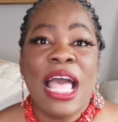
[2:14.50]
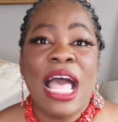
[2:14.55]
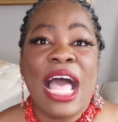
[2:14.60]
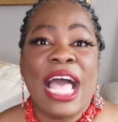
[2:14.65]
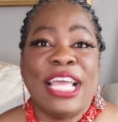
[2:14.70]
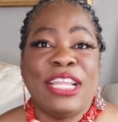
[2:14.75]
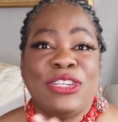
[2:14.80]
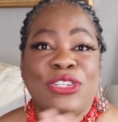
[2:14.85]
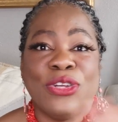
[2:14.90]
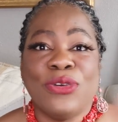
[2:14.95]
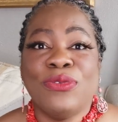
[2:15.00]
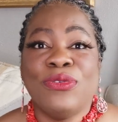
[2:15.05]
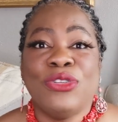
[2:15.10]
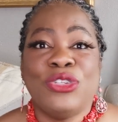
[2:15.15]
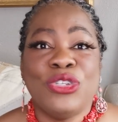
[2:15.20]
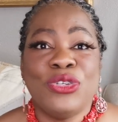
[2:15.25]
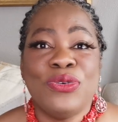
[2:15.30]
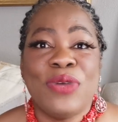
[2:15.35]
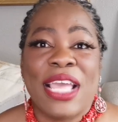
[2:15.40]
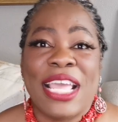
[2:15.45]
I don't
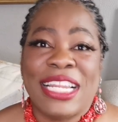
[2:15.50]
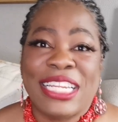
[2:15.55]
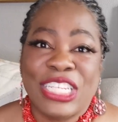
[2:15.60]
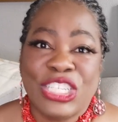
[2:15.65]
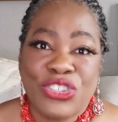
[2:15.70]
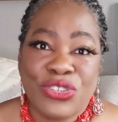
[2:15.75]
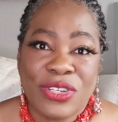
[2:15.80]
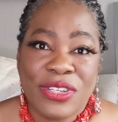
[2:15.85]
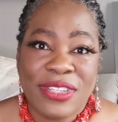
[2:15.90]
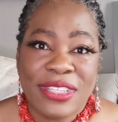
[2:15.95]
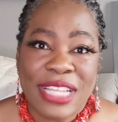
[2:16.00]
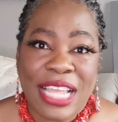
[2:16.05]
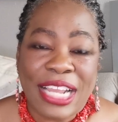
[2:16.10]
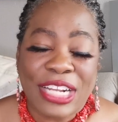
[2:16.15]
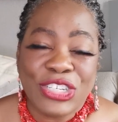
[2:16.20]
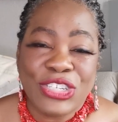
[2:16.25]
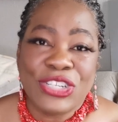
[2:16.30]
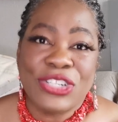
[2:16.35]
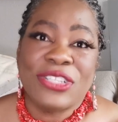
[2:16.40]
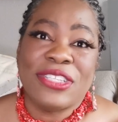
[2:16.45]
do any
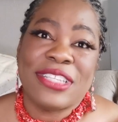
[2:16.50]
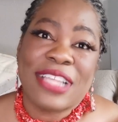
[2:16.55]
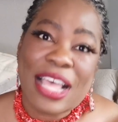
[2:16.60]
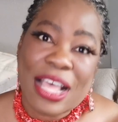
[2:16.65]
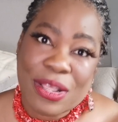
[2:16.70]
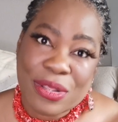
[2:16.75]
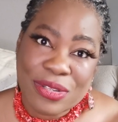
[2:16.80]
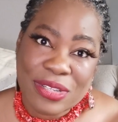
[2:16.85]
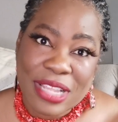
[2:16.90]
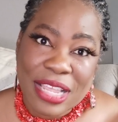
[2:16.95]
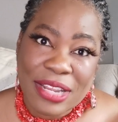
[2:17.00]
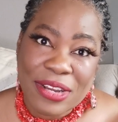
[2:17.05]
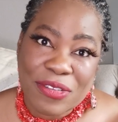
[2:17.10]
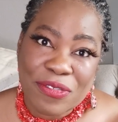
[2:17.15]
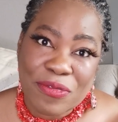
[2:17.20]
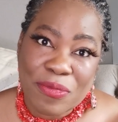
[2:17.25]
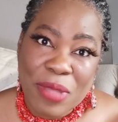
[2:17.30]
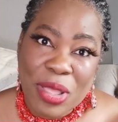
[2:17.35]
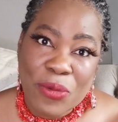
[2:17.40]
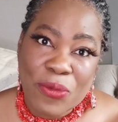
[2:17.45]
transactions outside
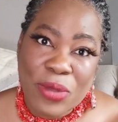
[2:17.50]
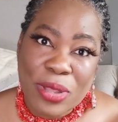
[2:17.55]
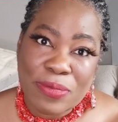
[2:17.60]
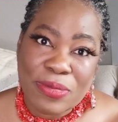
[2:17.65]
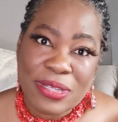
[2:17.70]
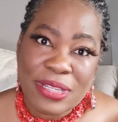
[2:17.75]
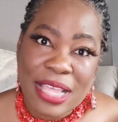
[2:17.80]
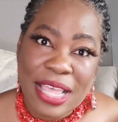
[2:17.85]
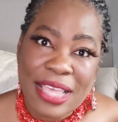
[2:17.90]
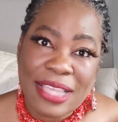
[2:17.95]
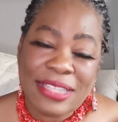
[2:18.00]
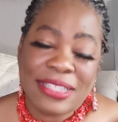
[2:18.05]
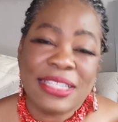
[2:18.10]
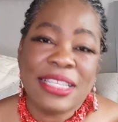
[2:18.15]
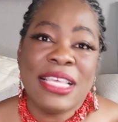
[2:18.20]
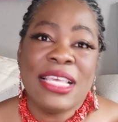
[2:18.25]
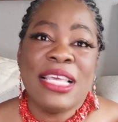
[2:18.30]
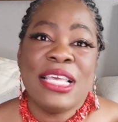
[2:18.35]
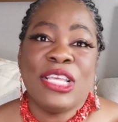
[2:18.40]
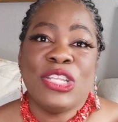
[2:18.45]
of my website
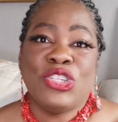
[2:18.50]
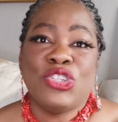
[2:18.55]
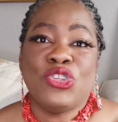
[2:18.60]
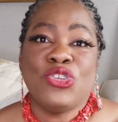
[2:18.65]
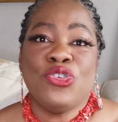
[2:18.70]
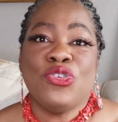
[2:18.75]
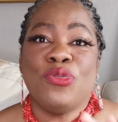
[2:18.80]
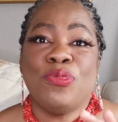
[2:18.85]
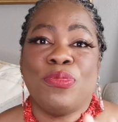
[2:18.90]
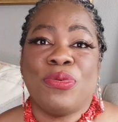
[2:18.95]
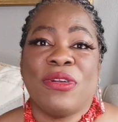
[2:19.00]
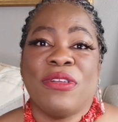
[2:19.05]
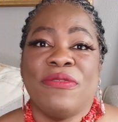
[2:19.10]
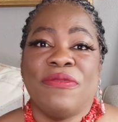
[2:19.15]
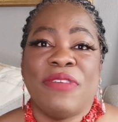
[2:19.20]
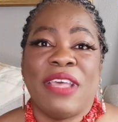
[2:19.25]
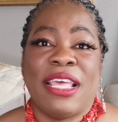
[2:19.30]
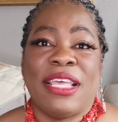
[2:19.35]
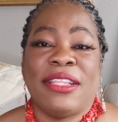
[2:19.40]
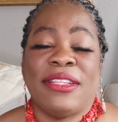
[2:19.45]
to
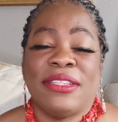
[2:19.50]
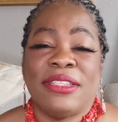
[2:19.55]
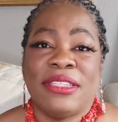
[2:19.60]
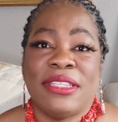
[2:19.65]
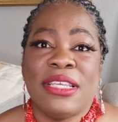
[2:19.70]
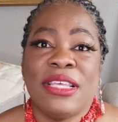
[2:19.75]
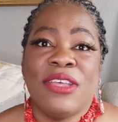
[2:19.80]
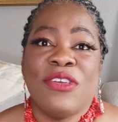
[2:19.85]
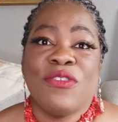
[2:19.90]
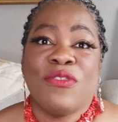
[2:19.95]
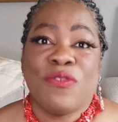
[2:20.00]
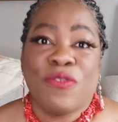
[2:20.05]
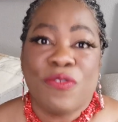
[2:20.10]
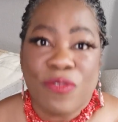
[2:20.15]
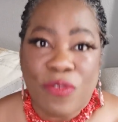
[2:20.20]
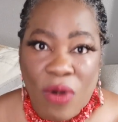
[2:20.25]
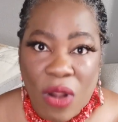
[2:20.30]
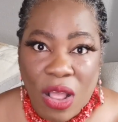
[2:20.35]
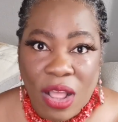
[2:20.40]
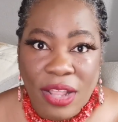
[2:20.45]
prevent
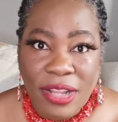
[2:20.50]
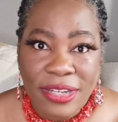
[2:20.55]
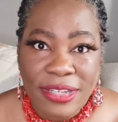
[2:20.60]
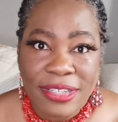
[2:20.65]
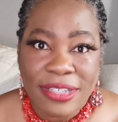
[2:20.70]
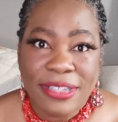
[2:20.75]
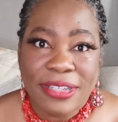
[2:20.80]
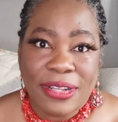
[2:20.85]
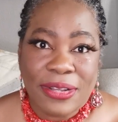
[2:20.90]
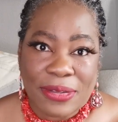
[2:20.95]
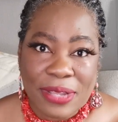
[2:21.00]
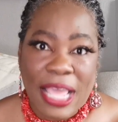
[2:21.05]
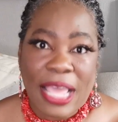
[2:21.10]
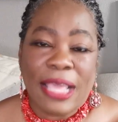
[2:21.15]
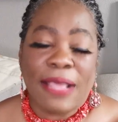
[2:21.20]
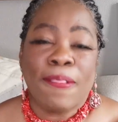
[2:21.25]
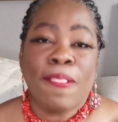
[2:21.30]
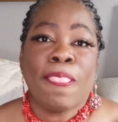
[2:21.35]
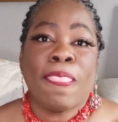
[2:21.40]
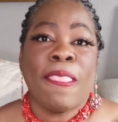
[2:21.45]
fraud,
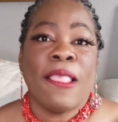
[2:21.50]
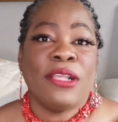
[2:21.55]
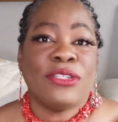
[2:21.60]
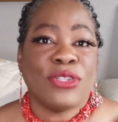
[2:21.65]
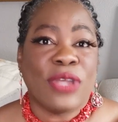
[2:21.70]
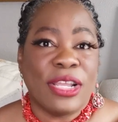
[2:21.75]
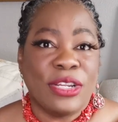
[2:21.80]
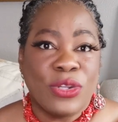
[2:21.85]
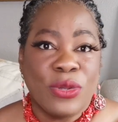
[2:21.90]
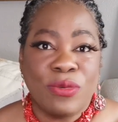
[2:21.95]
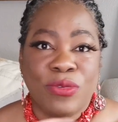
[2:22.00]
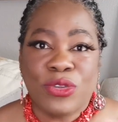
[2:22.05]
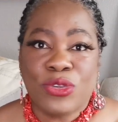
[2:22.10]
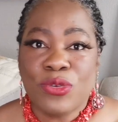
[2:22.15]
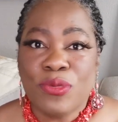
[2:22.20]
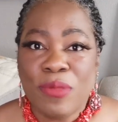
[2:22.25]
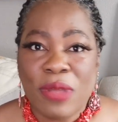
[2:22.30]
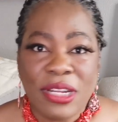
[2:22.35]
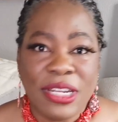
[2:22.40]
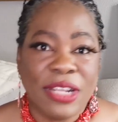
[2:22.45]
okay? So I don't do
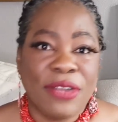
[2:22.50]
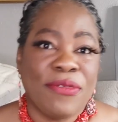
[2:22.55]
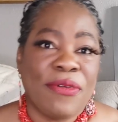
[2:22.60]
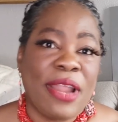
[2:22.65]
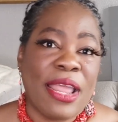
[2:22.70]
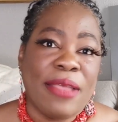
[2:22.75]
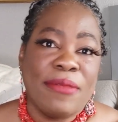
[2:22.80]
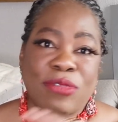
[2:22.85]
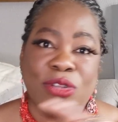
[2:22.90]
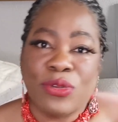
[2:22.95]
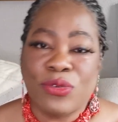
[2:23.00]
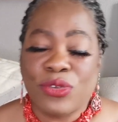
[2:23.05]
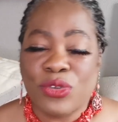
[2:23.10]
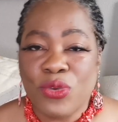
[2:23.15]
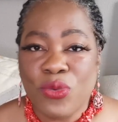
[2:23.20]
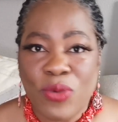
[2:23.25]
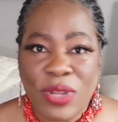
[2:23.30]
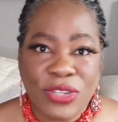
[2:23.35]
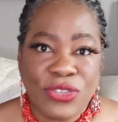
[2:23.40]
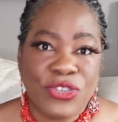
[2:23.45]
MoneyGram, don't do
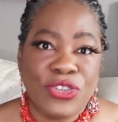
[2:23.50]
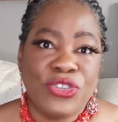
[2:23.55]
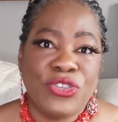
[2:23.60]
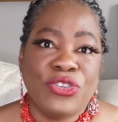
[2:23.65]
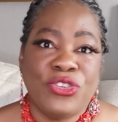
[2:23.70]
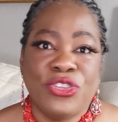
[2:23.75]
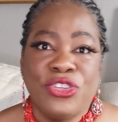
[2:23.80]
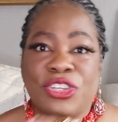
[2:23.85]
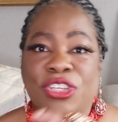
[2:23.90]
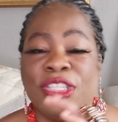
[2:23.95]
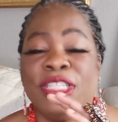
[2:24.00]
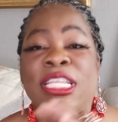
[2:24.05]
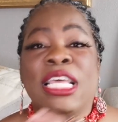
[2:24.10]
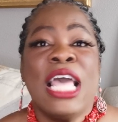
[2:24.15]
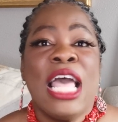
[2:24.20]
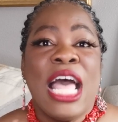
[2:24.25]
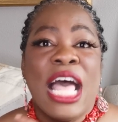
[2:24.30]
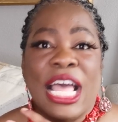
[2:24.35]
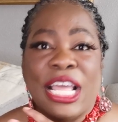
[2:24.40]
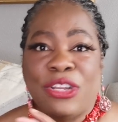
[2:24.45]
Western Union,
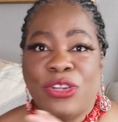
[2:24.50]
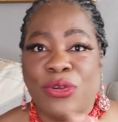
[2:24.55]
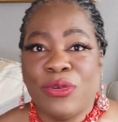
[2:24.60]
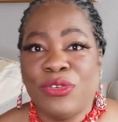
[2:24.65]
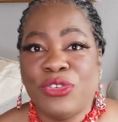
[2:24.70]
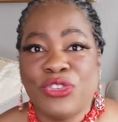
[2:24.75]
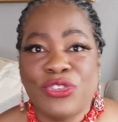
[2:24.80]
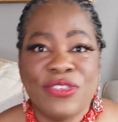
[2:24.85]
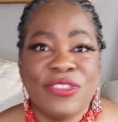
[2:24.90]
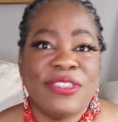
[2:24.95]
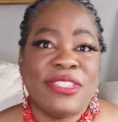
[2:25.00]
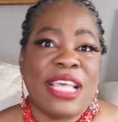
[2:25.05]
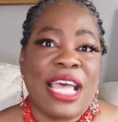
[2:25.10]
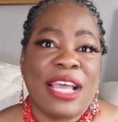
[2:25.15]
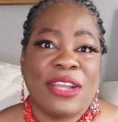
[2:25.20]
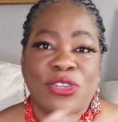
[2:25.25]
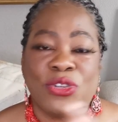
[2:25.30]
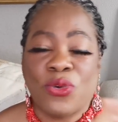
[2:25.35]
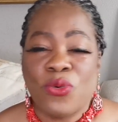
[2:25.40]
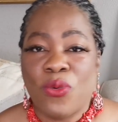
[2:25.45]
I don't
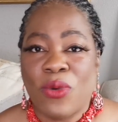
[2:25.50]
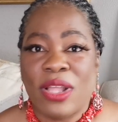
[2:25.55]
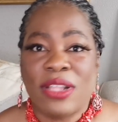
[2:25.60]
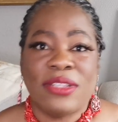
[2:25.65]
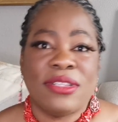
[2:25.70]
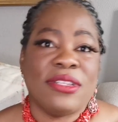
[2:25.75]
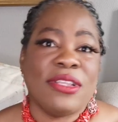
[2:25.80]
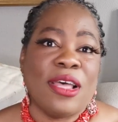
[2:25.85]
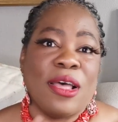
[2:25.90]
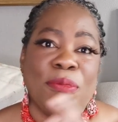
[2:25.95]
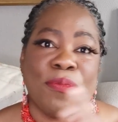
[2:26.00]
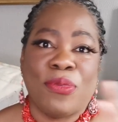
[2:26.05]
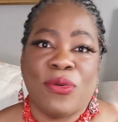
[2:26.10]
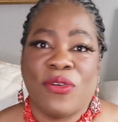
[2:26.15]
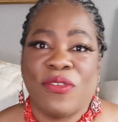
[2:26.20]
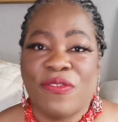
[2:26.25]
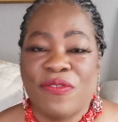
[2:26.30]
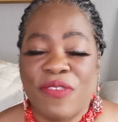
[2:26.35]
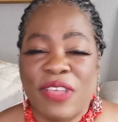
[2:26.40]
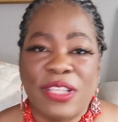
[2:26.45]
transact on WhatsApp
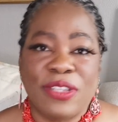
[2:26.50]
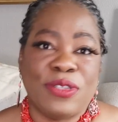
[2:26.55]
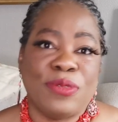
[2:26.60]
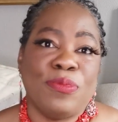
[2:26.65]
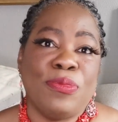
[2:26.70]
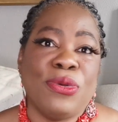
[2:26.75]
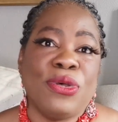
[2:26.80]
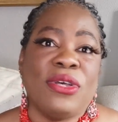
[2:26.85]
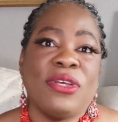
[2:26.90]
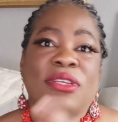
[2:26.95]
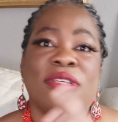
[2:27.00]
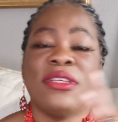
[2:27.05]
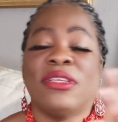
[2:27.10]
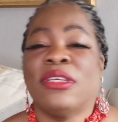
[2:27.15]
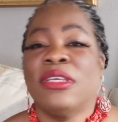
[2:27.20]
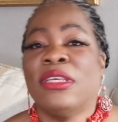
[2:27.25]
or Facebook,